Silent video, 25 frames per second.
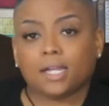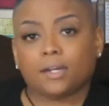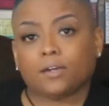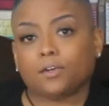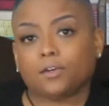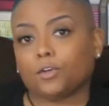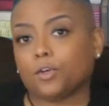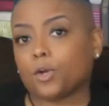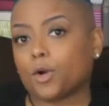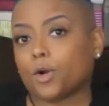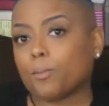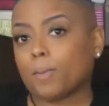
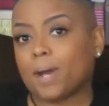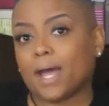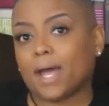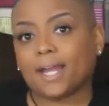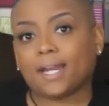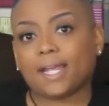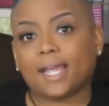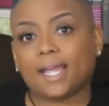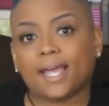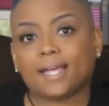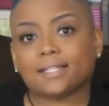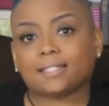
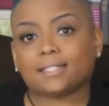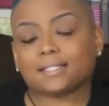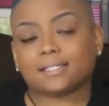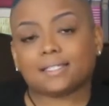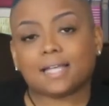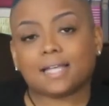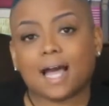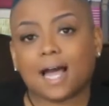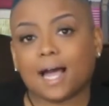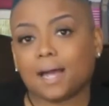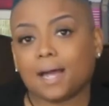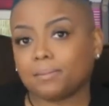Nobody has a
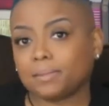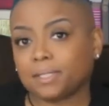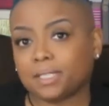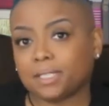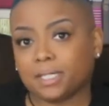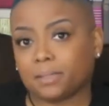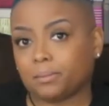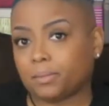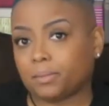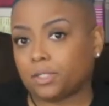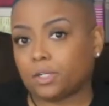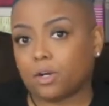time
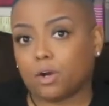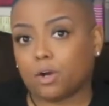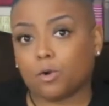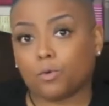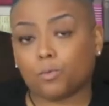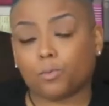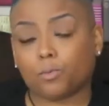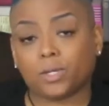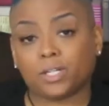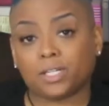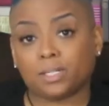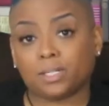limit
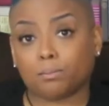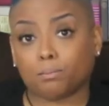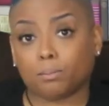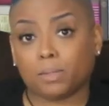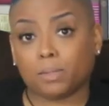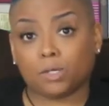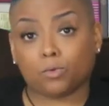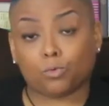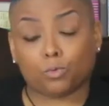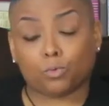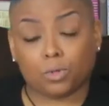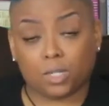on when
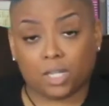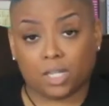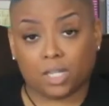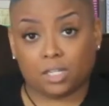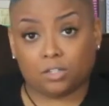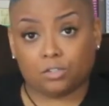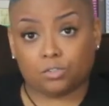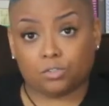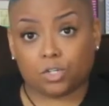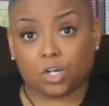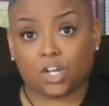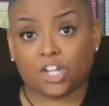it,
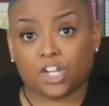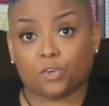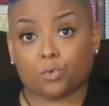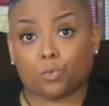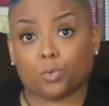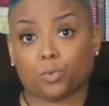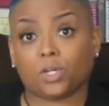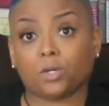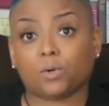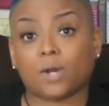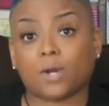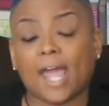you know, it
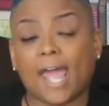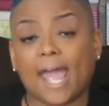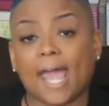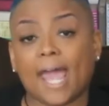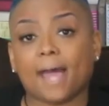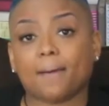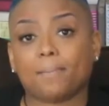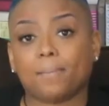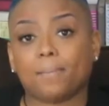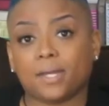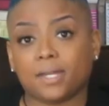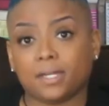will
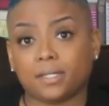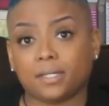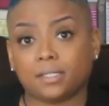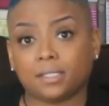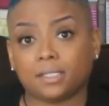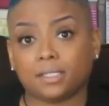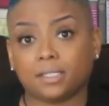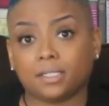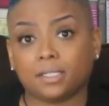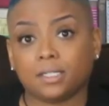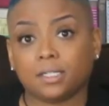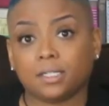happen
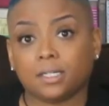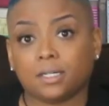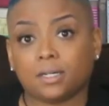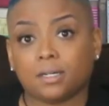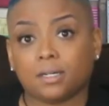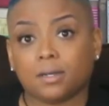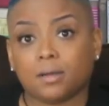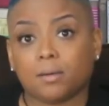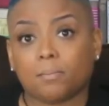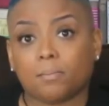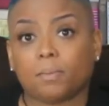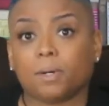
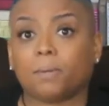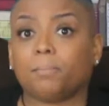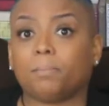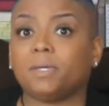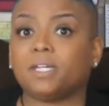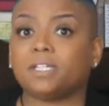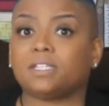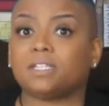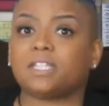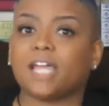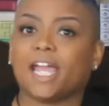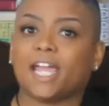but
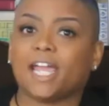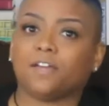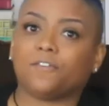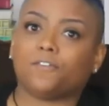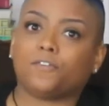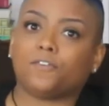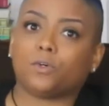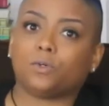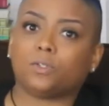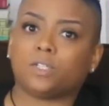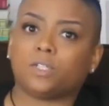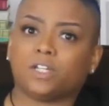be
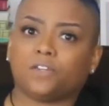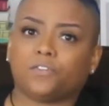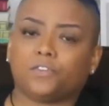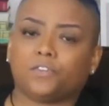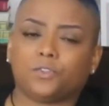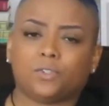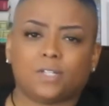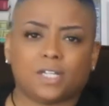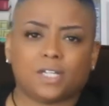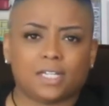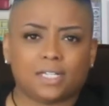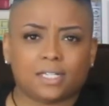thankful if
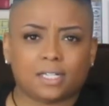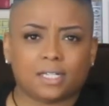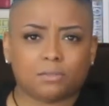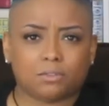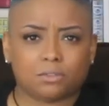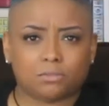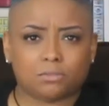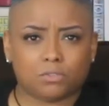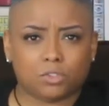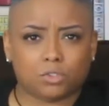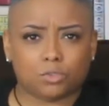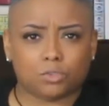you
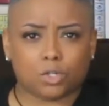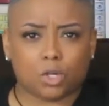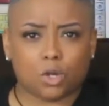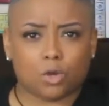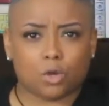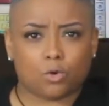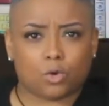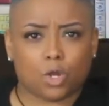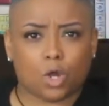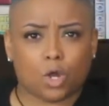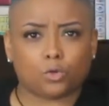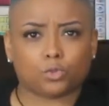didn't, you
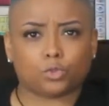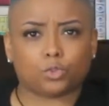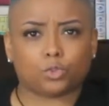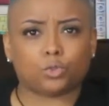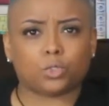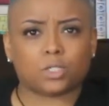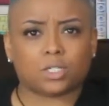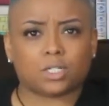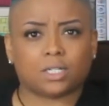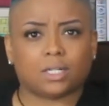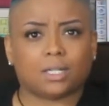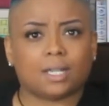know, go
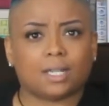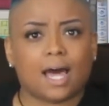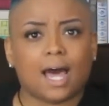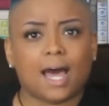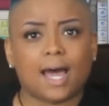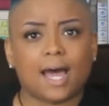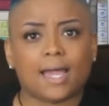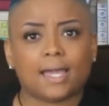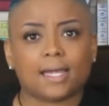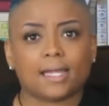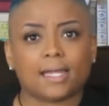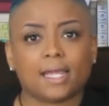through it a
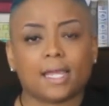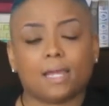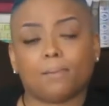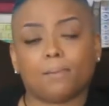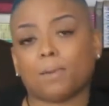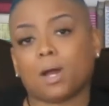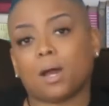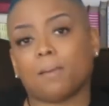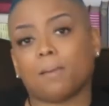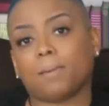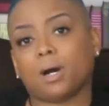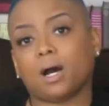lot. And
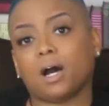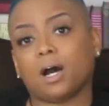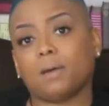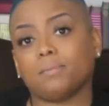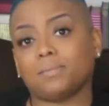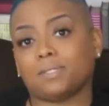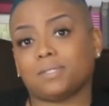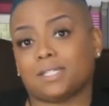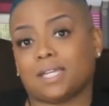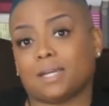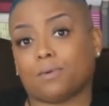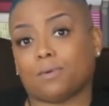my
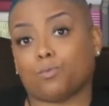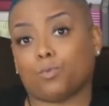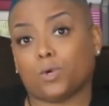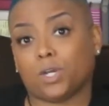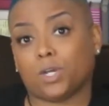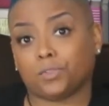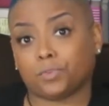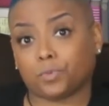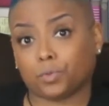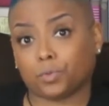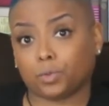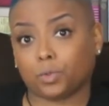mom said,
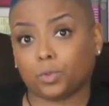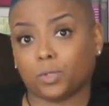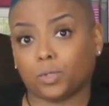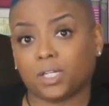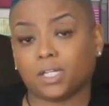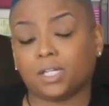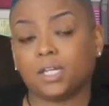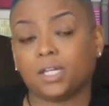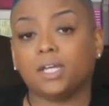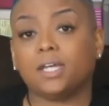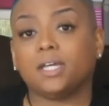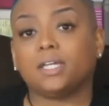went through
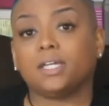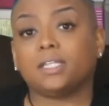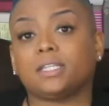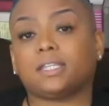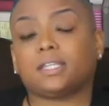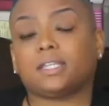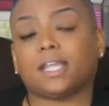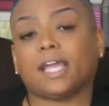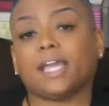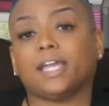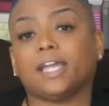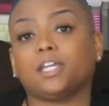it.
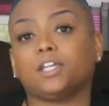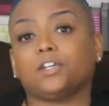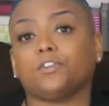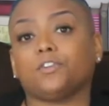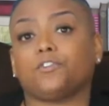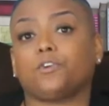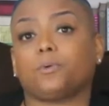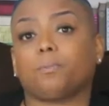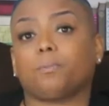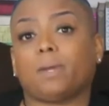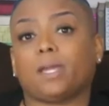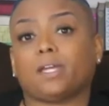Thank you
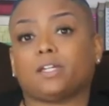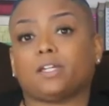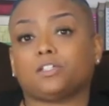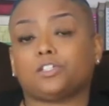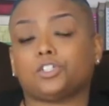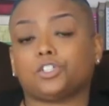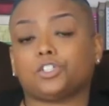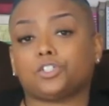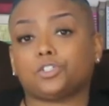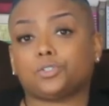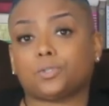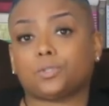for making
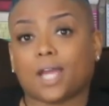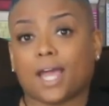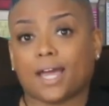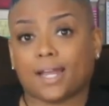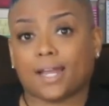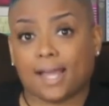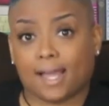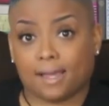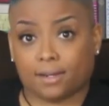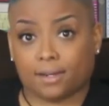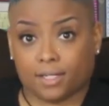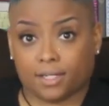sure you
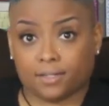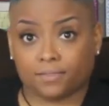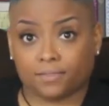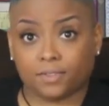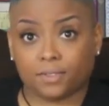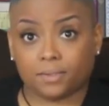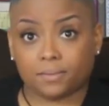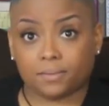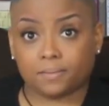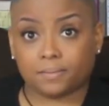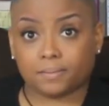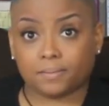got out of
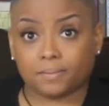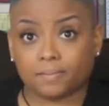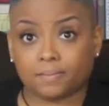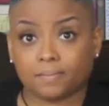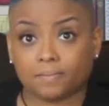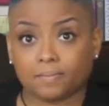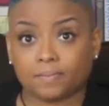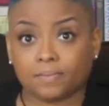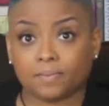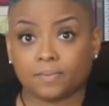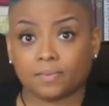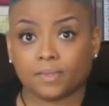it.
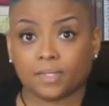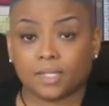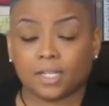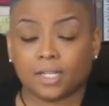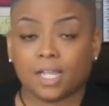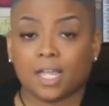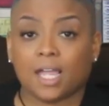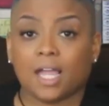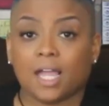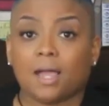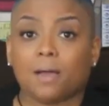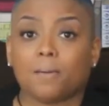
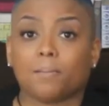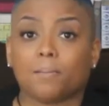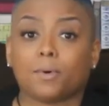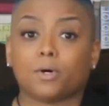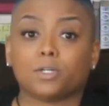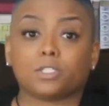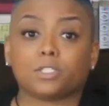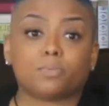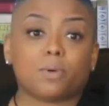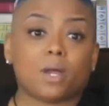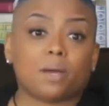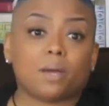
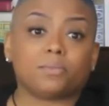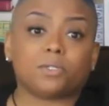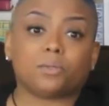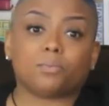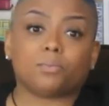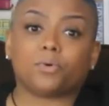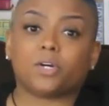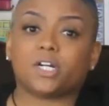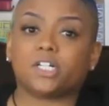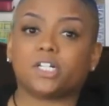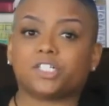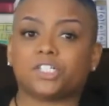Postpartum
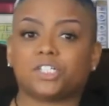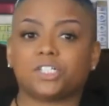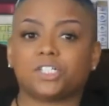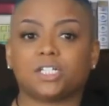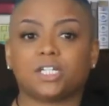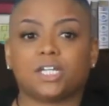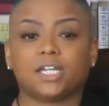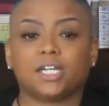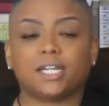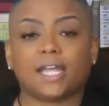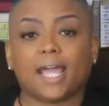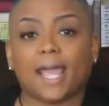depression
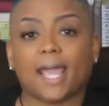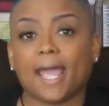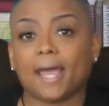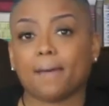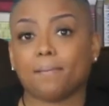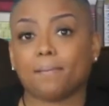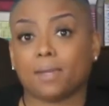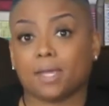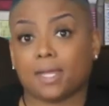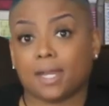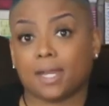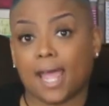can
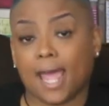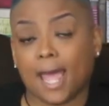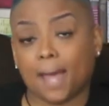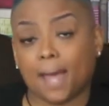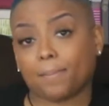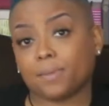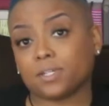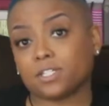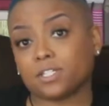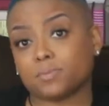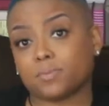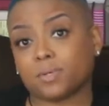happen. It
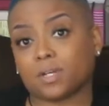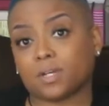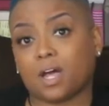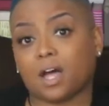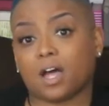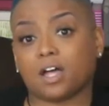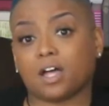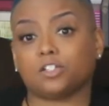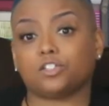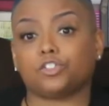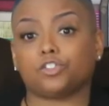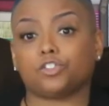happens
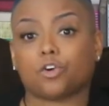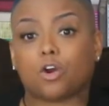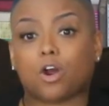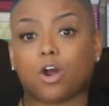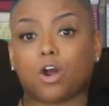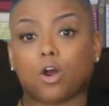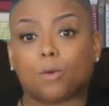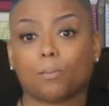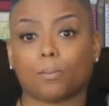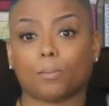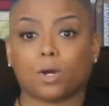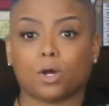because your
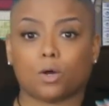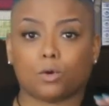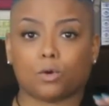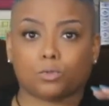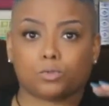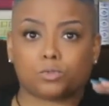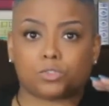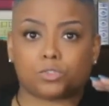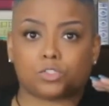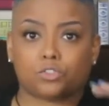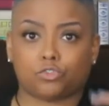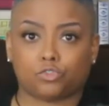
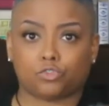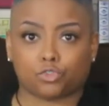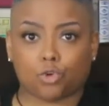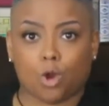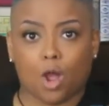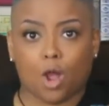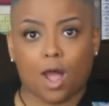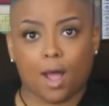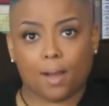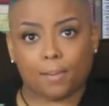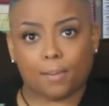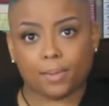hormones
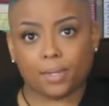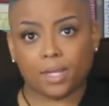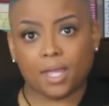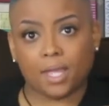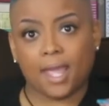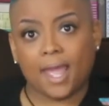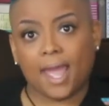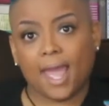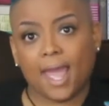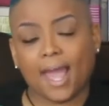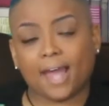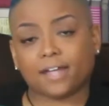drop.
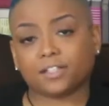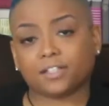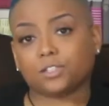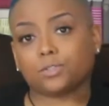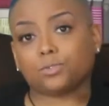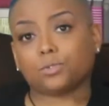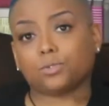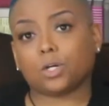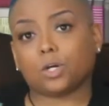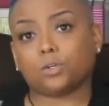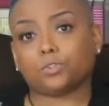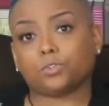After
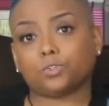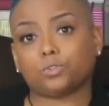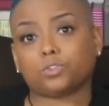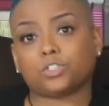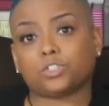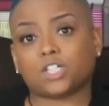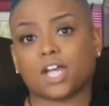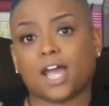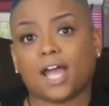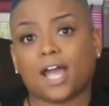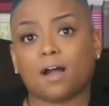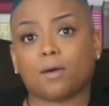you go through
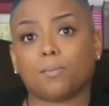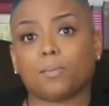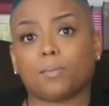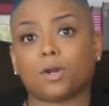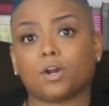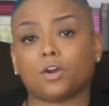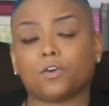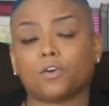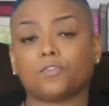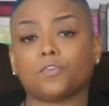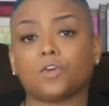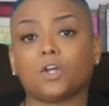
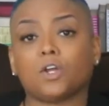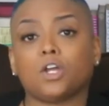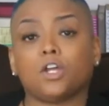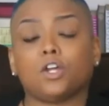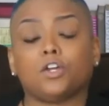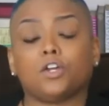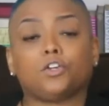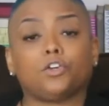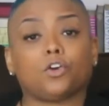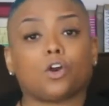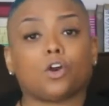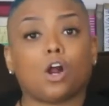childbirth,
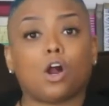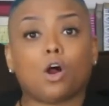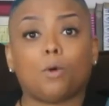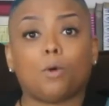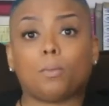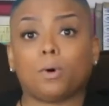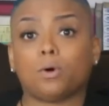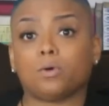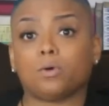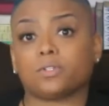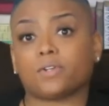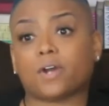your
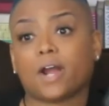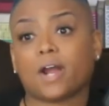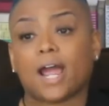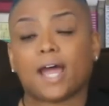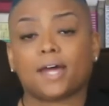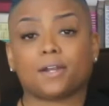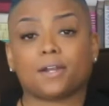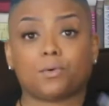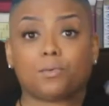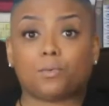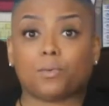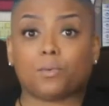hormones are
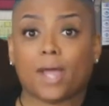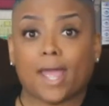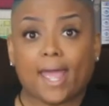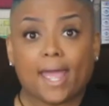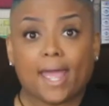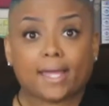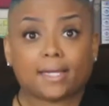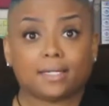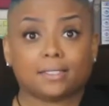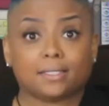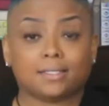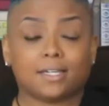out of
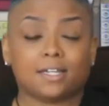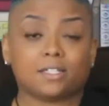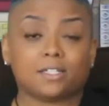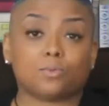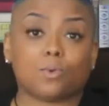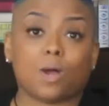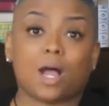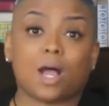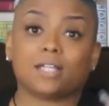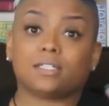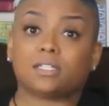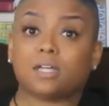whack. That's
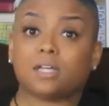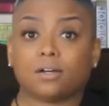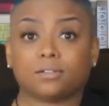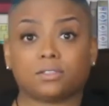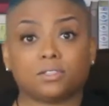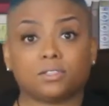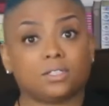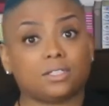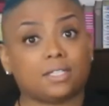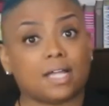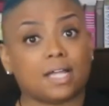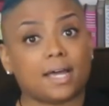why I talk
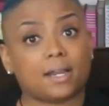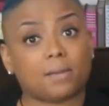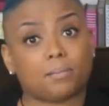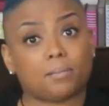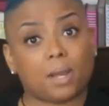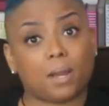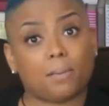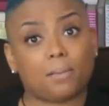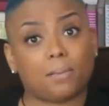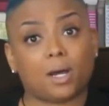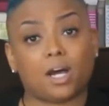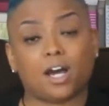to a lot of
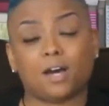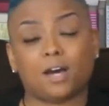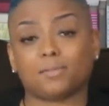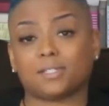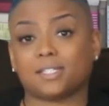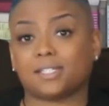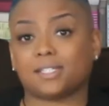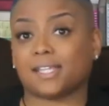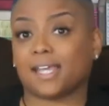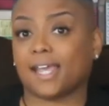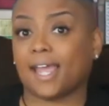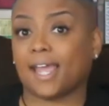my moms
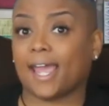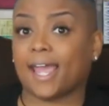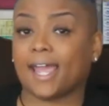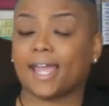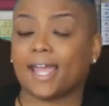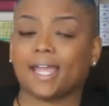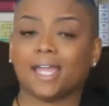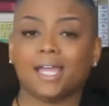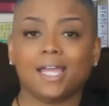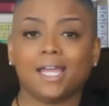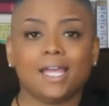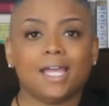and say,
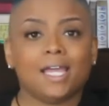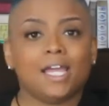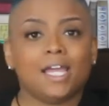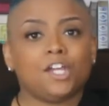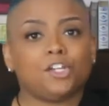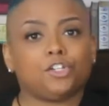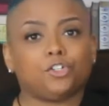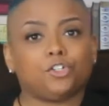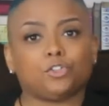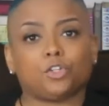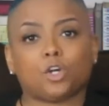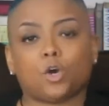hey,
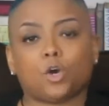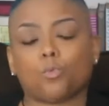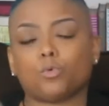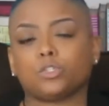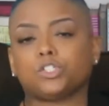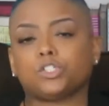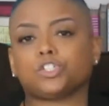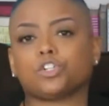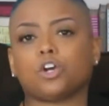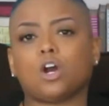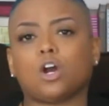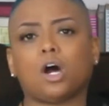you know,
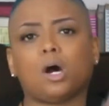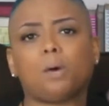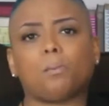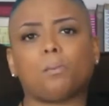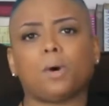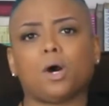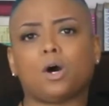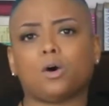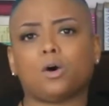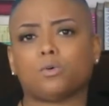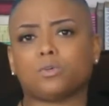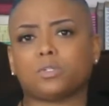with your
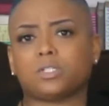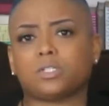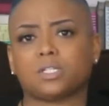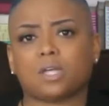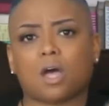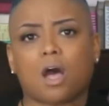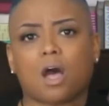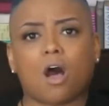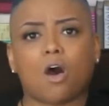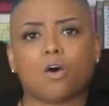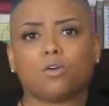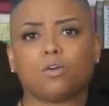hormones
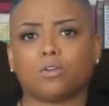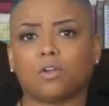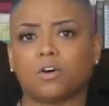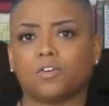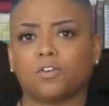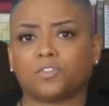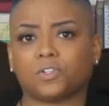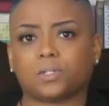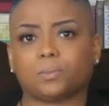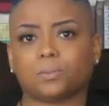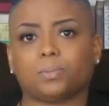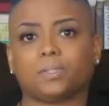all
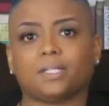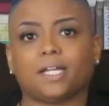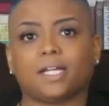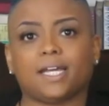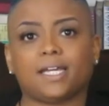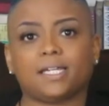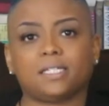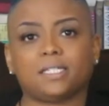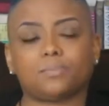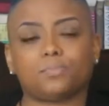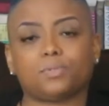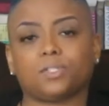over the
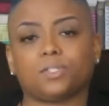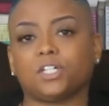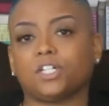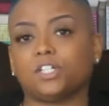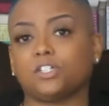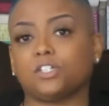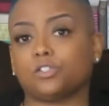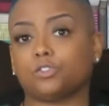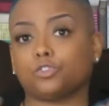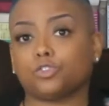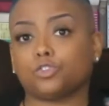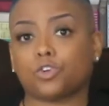place,
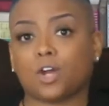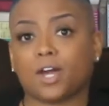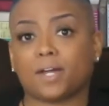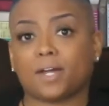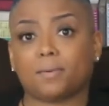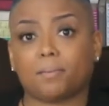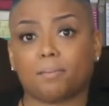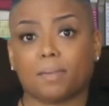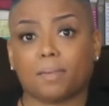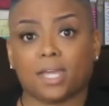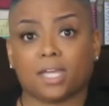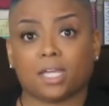please don't
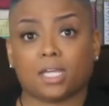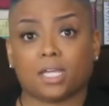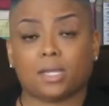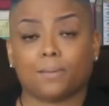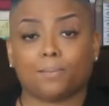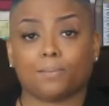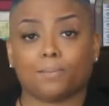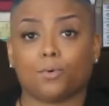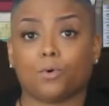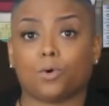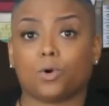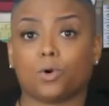try to make
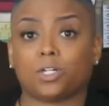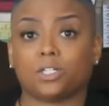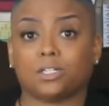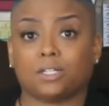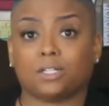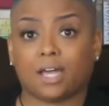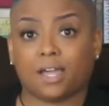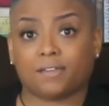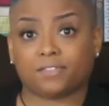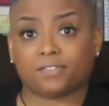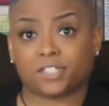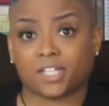important
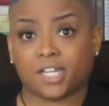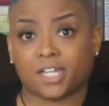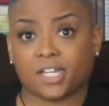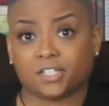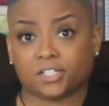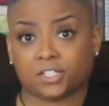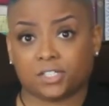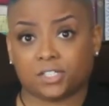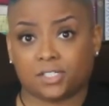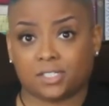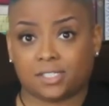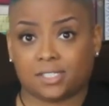
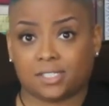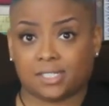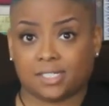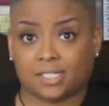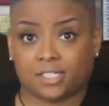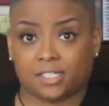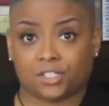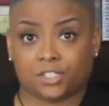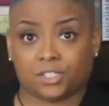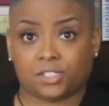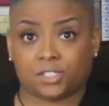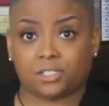life-changing
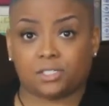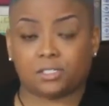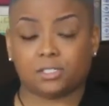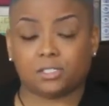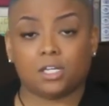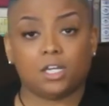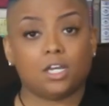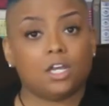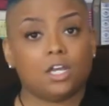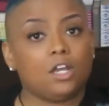decisions.